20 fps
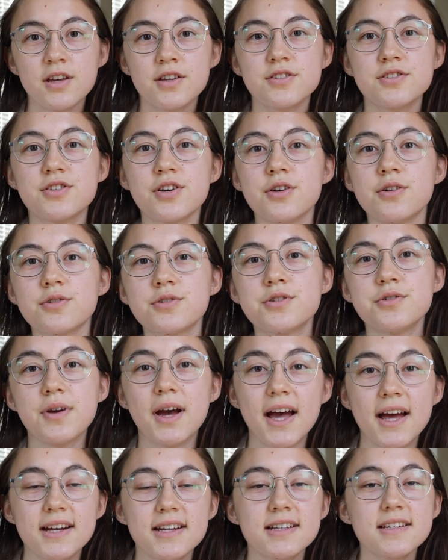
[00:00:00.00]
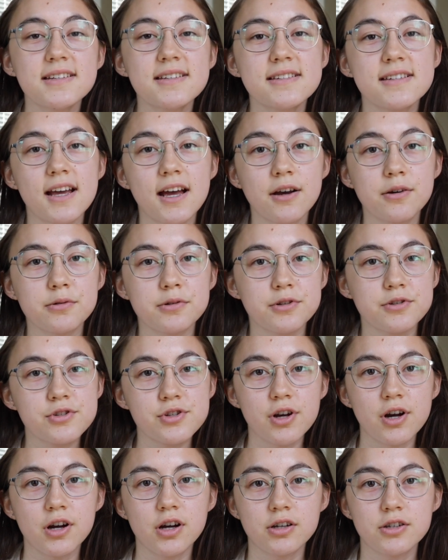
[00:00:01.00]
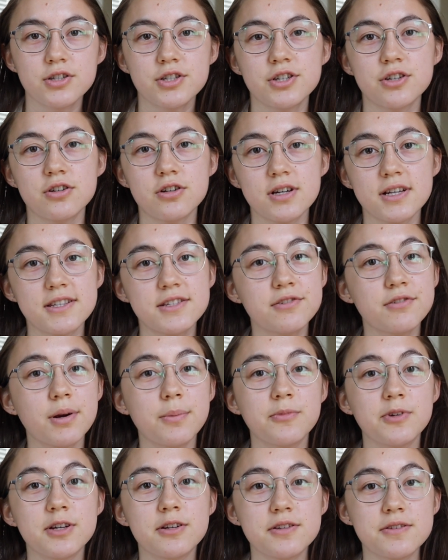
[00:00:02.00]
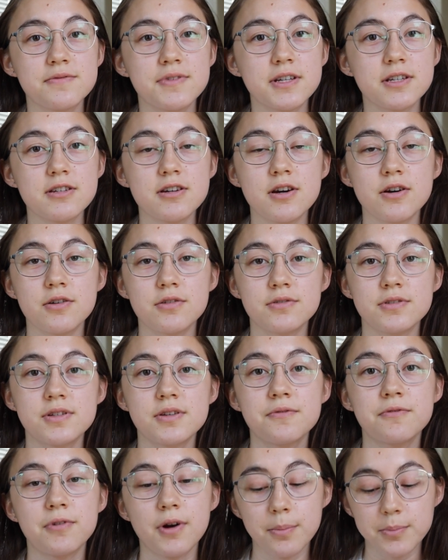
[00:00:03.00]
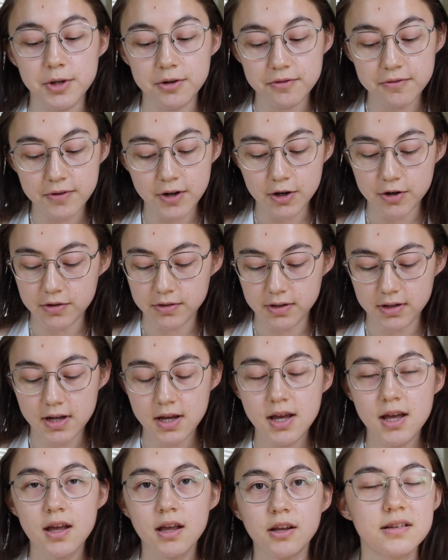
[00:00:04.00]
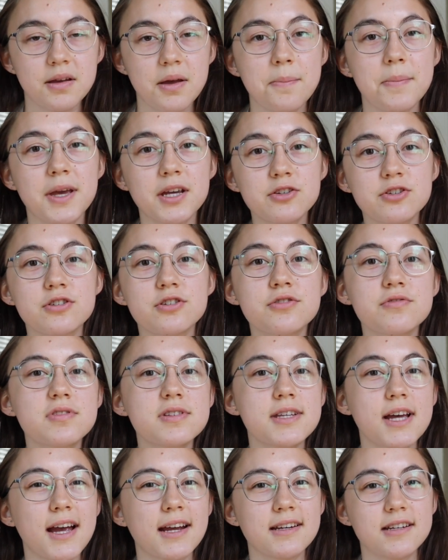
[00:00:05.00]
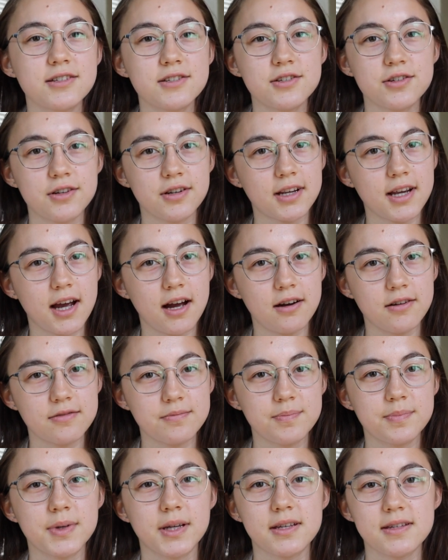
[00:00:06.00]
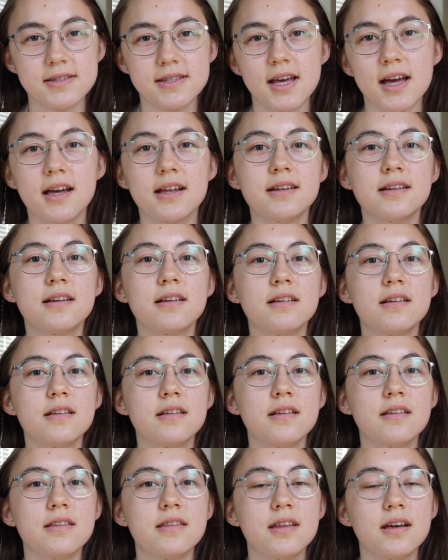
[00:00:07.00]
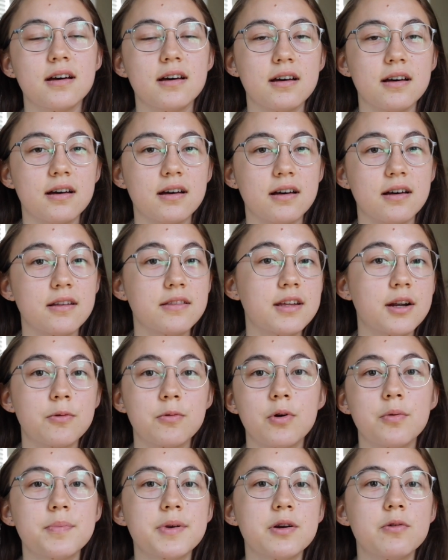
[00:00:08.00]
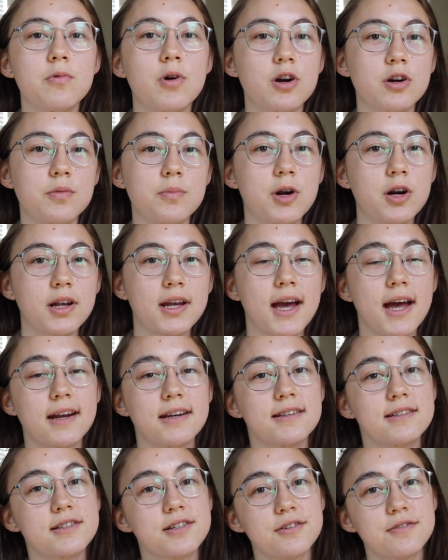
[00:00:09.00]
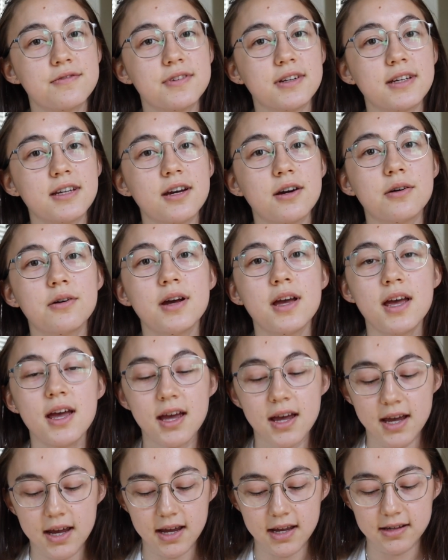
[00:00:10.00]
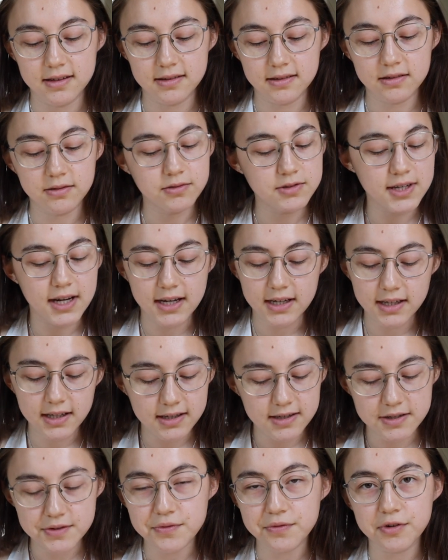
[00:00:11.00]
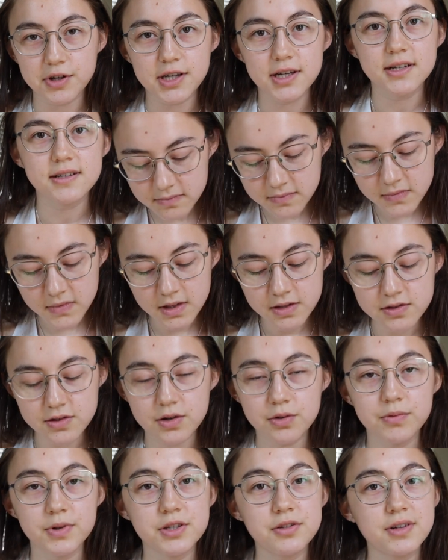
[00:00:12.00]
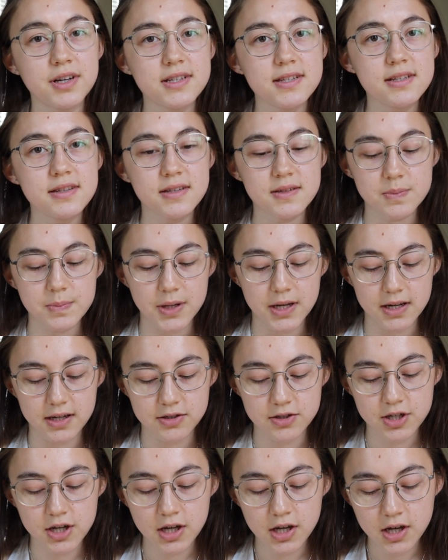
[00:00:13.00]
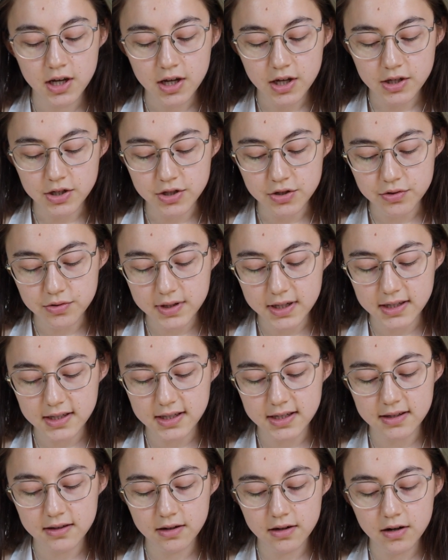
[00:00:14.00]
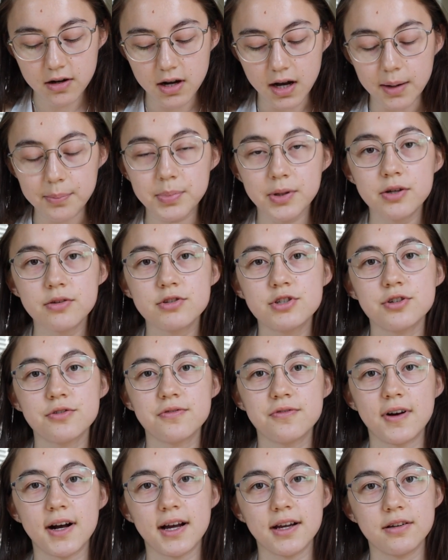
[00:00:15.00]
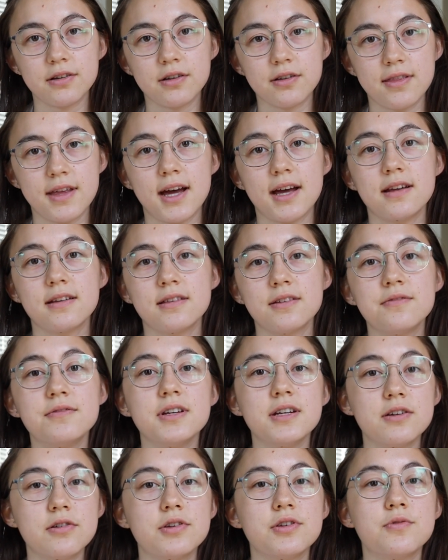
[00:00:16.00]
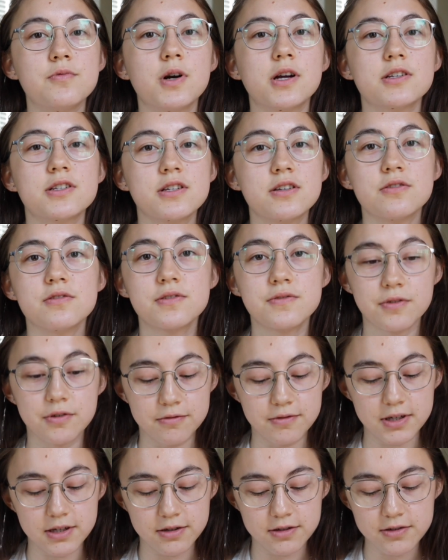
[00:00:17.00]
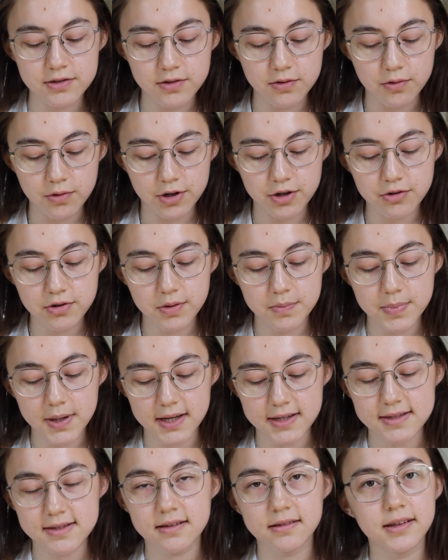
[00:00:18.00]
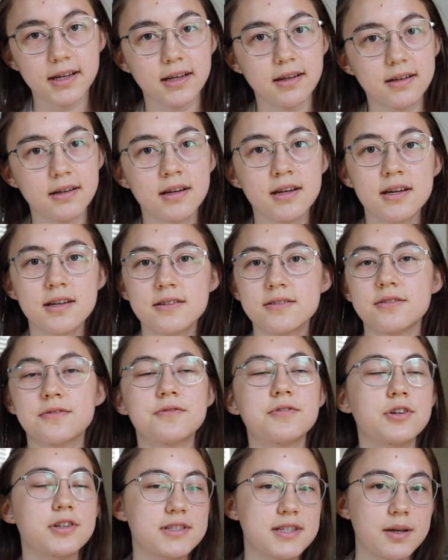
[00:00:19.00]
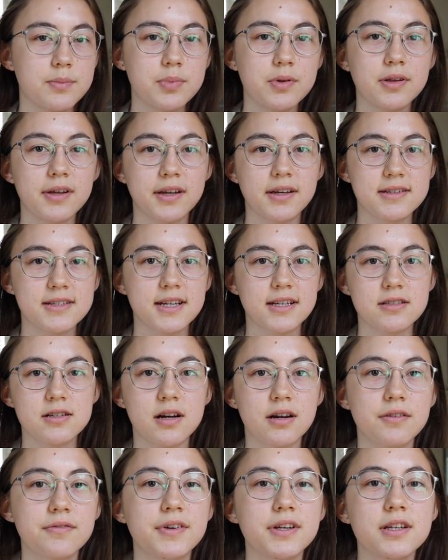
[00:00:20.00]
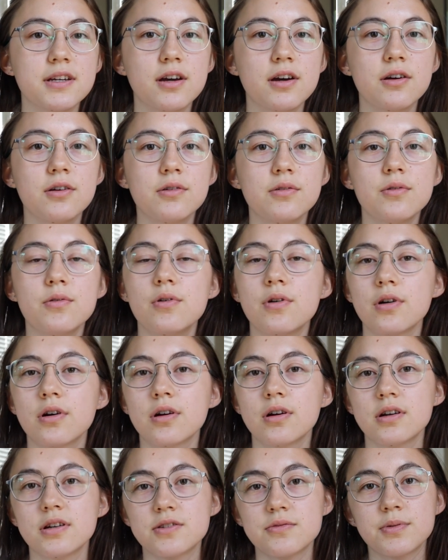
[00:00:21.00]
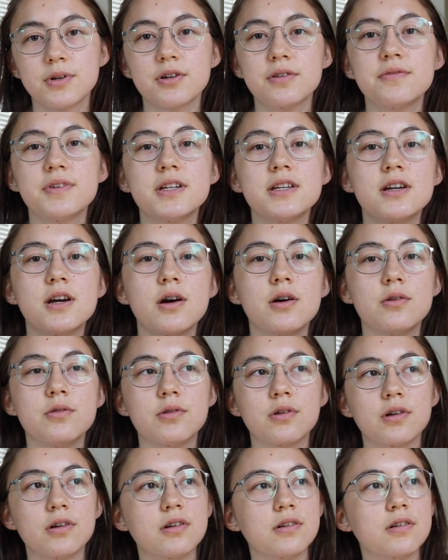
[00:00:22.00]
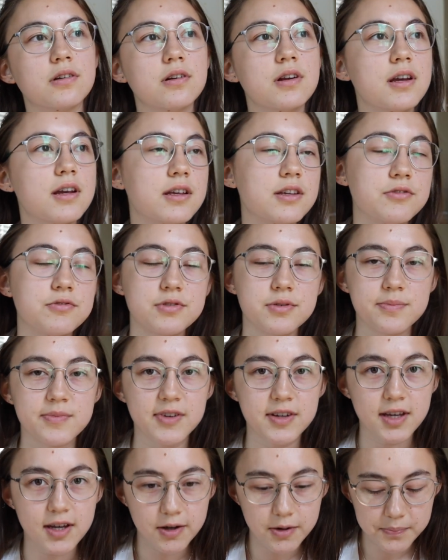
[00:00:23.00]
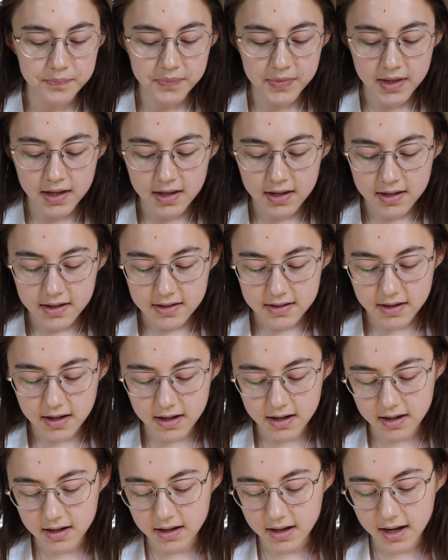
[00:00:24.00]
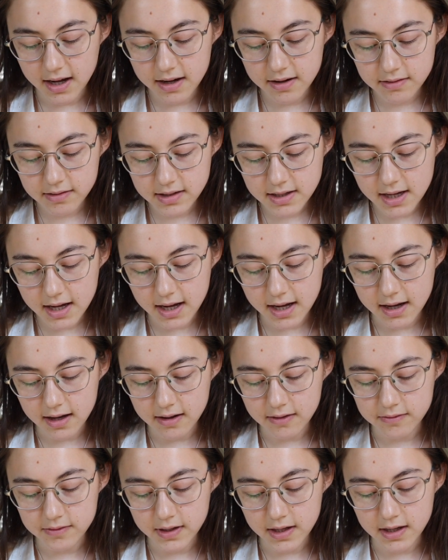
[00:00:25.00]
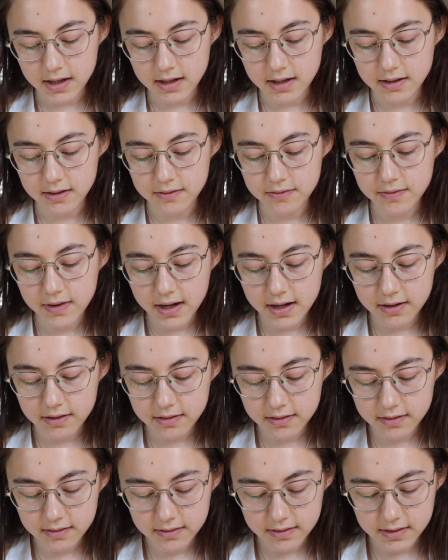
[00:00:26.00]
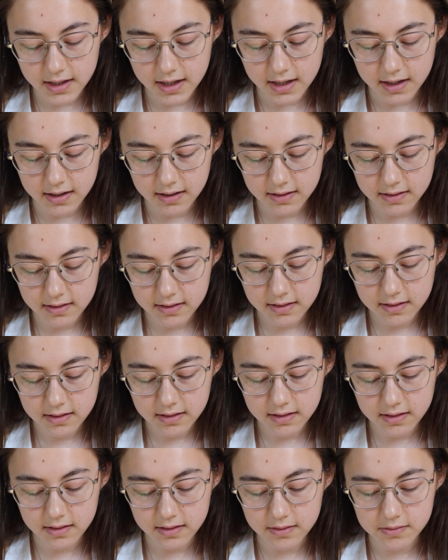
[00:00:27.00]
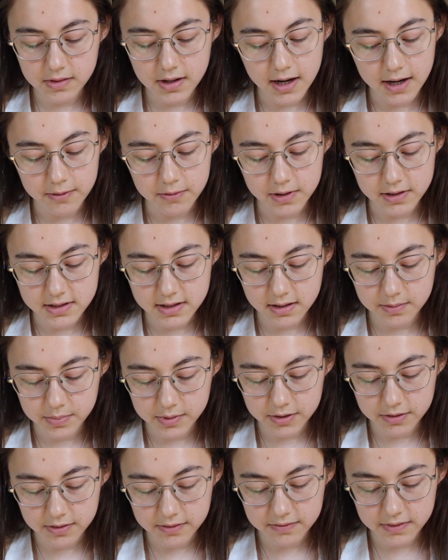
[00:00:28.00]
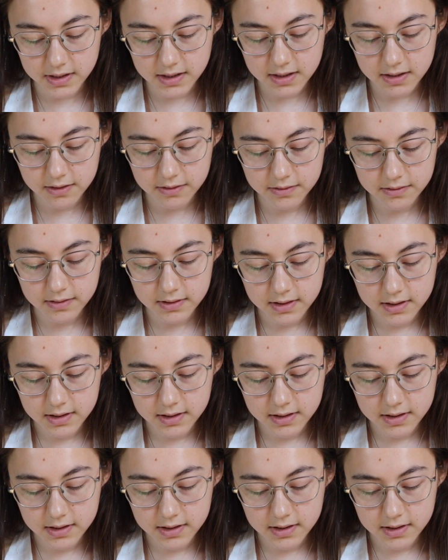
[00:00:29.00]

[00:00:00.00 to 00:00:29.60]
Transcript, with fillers: So to add any sound or song to your Instagram Reels videos from your phone, make sure you sign into your account because then the there won't be a watermark added to your video and signing in is free. So when you get to this page, you can either upload your file that the video you want to use for Reels or you can paste a link. So for example, like a TikTok video or a Twitter video or YouTube video. Uh, I already have a file that I want to upload a video.